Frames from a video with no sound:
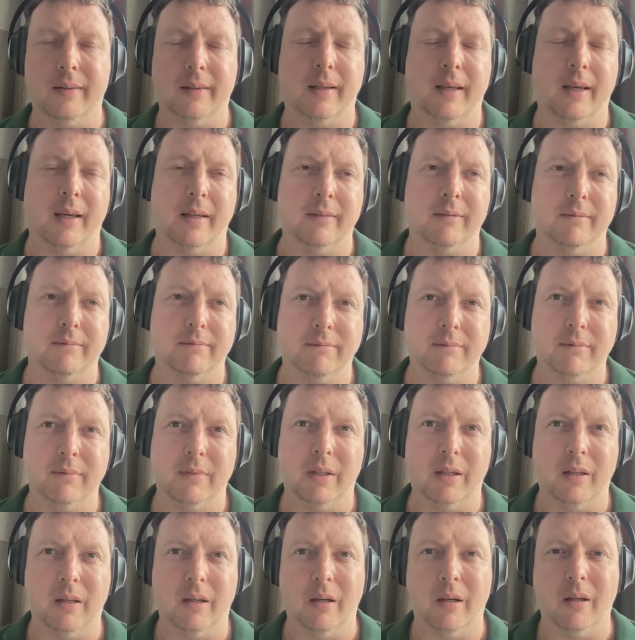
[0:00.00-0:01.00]
again,
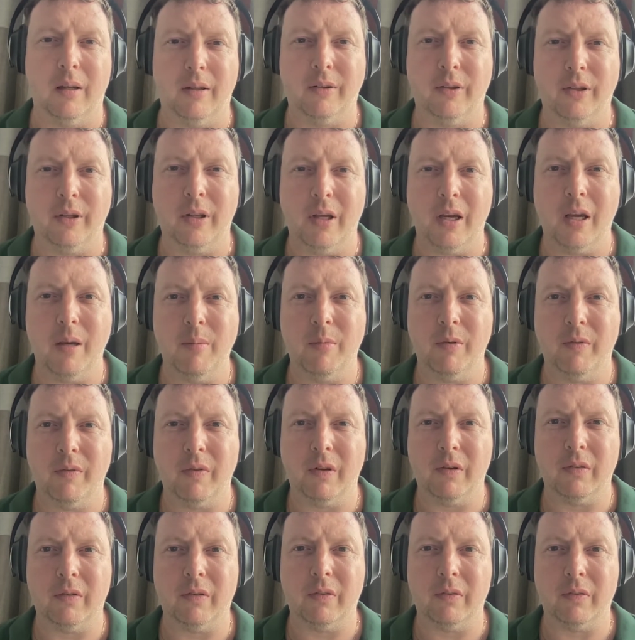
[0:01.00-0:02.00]
the aim of
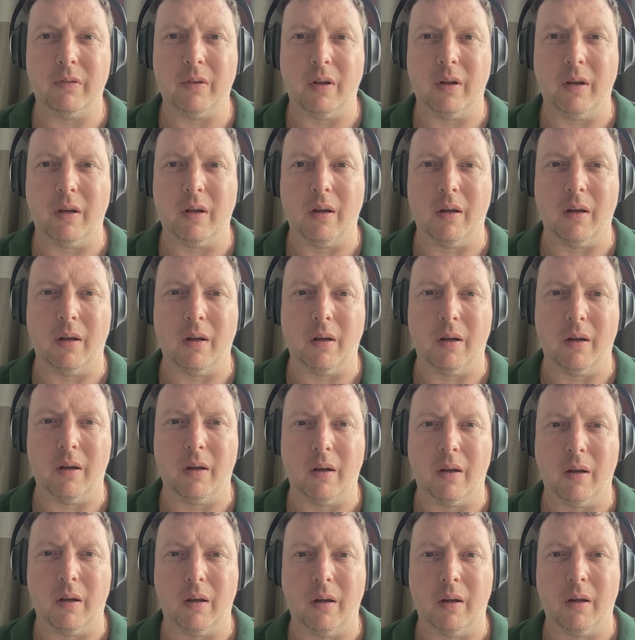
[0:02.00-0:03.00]
this is
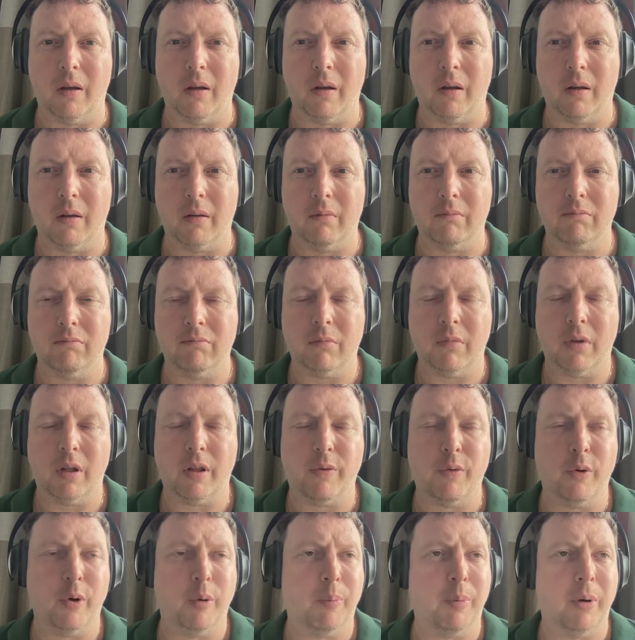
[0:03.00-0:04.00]
a
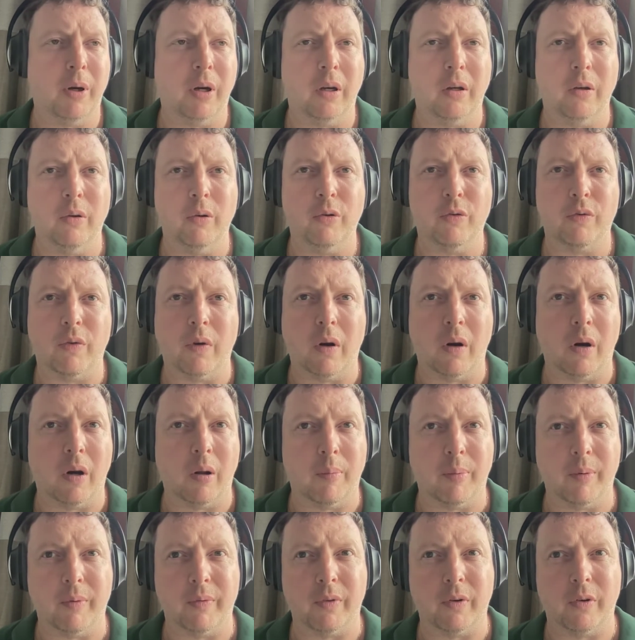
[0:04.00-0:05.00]
3D printed news
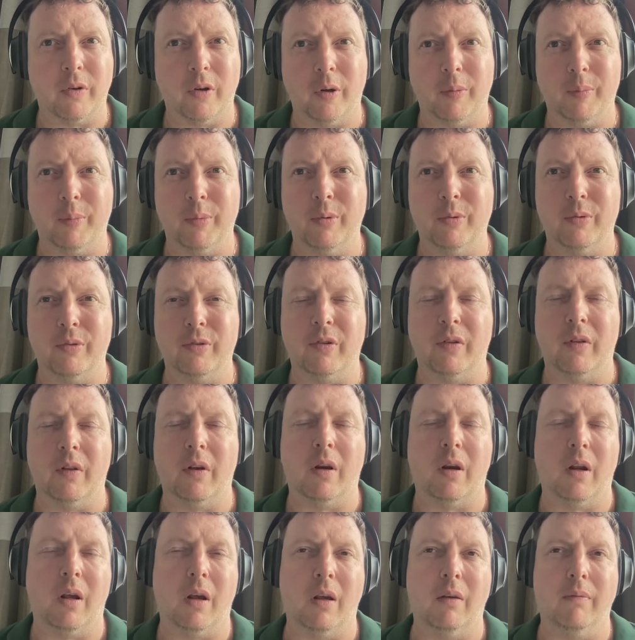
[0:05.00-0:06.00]
roundup of the top news of the
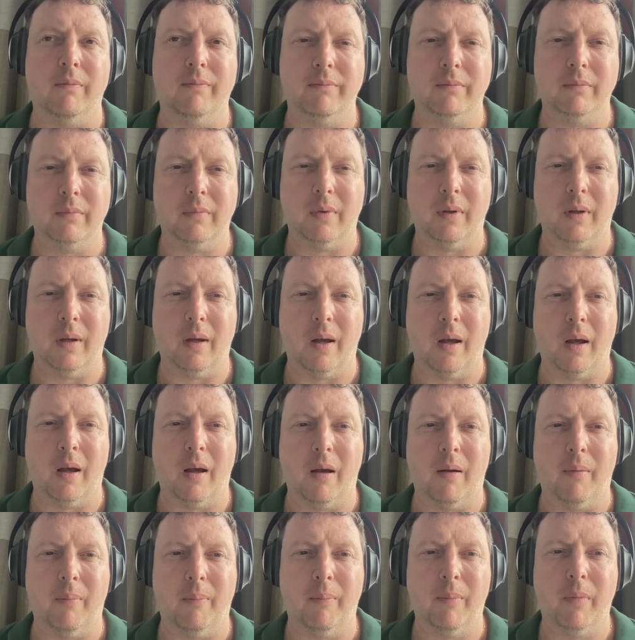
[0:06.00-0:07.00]
day.
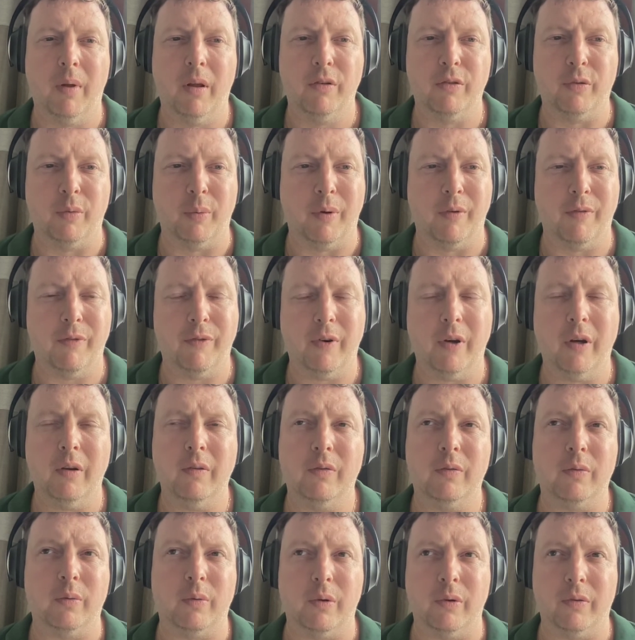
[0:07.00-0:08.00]
So we have
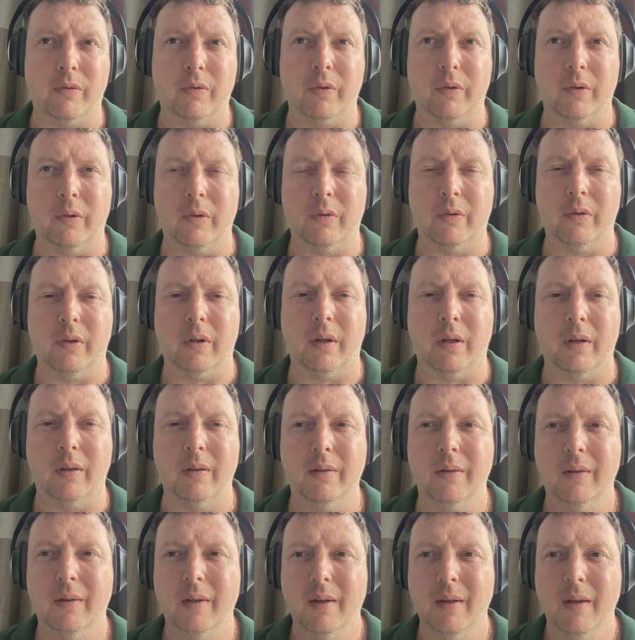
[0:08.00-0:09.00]
five stories for you today.
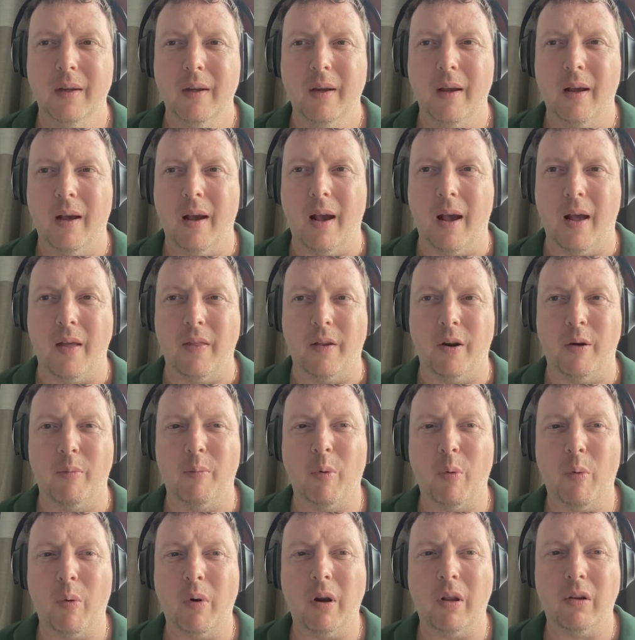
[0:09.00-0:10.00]
And the
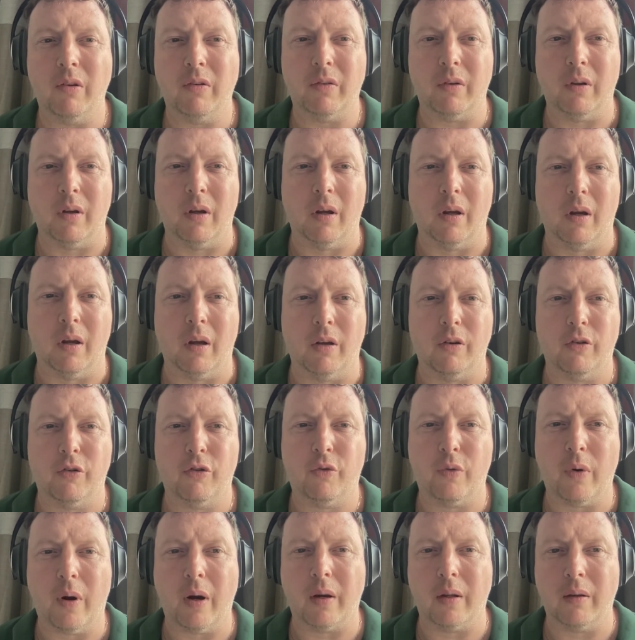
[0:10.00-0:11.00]
number one is
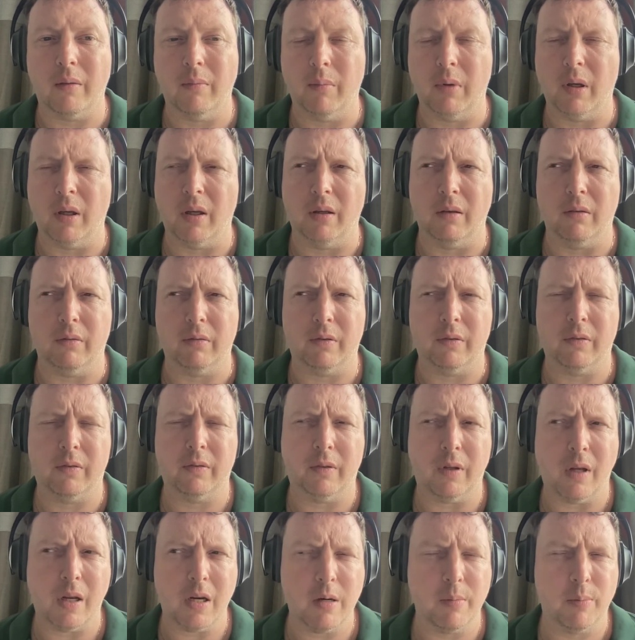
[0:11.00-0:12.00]
Strata making
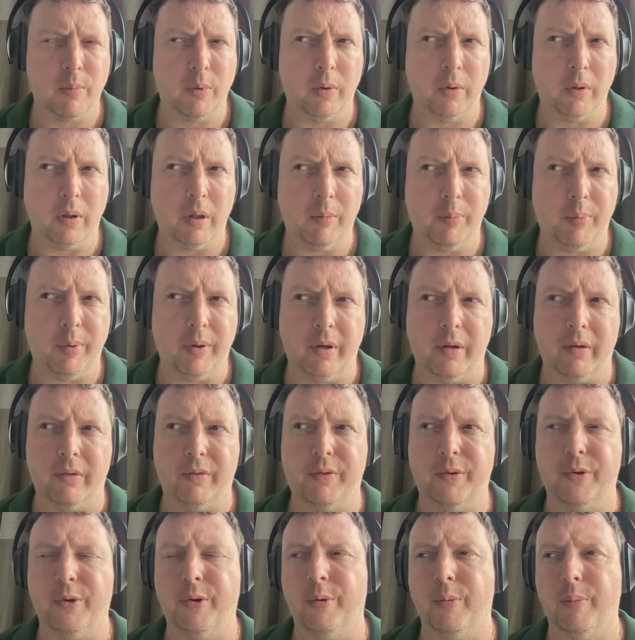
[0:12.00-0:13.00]
sustainable
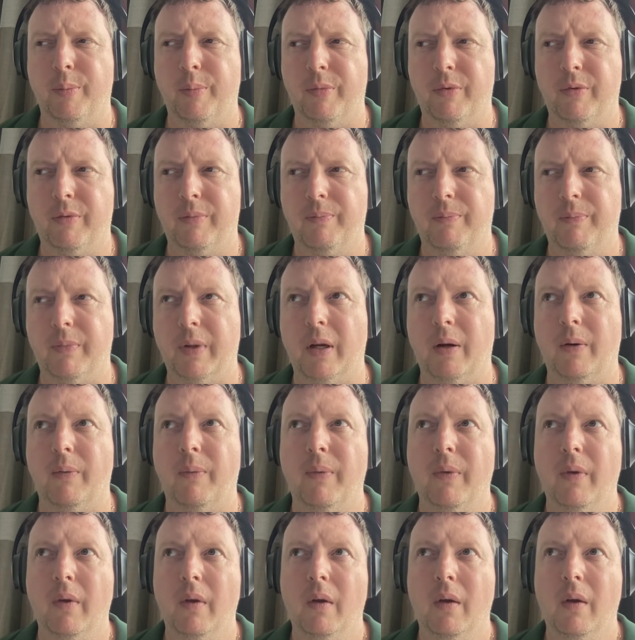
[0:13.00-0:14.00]
EPS homes. Now,
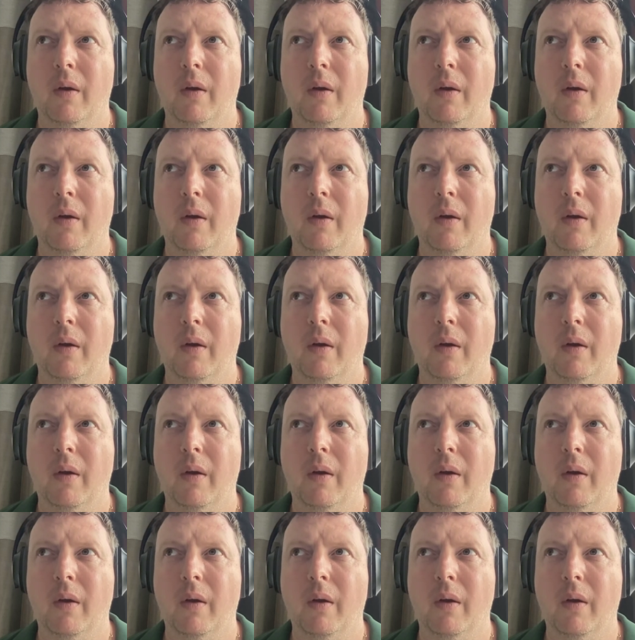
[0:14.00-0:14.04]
